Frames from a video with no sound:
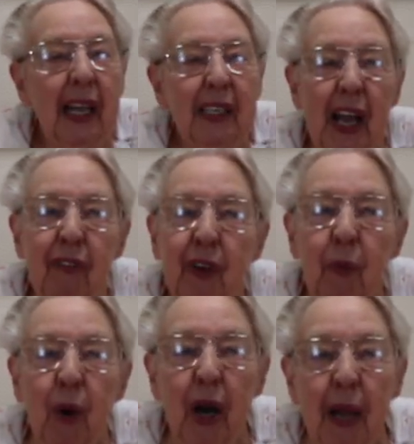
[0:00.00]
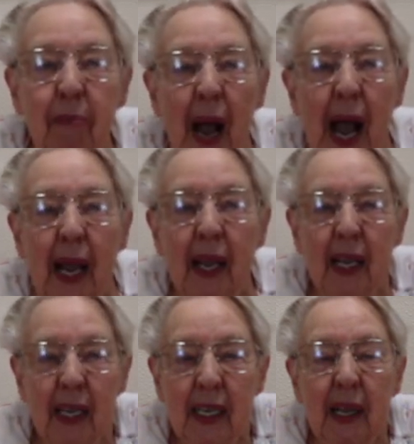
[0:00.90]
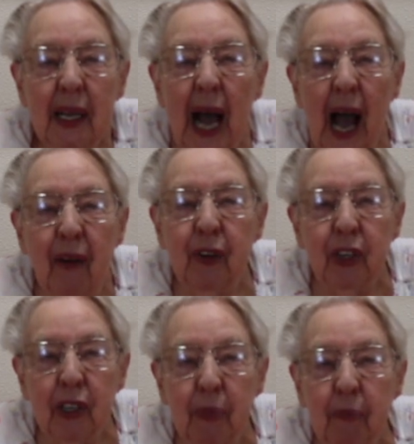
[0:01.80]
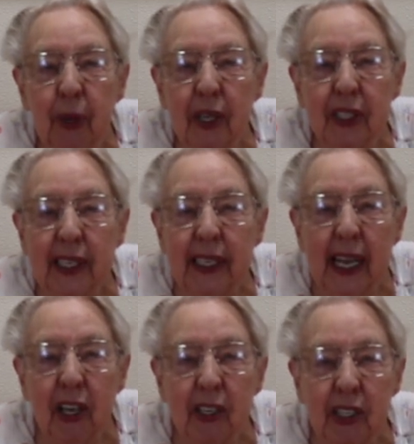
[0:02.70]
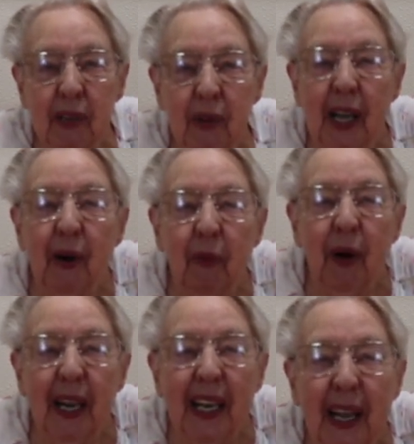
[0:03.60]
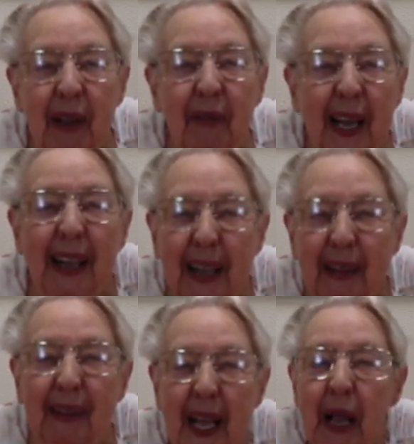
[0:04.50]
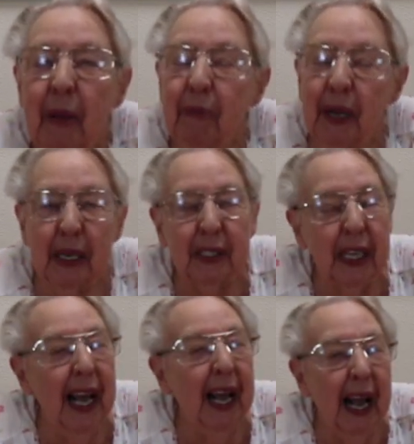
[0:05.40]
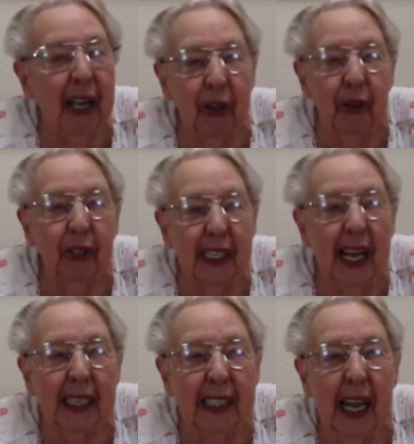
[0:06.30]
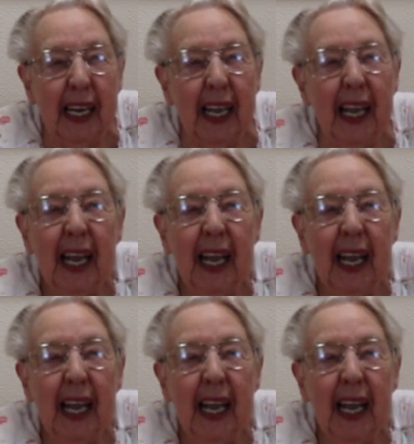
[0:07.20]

Jeffrey wearing my half a dozen pairs of knickers above because I couldn't get any.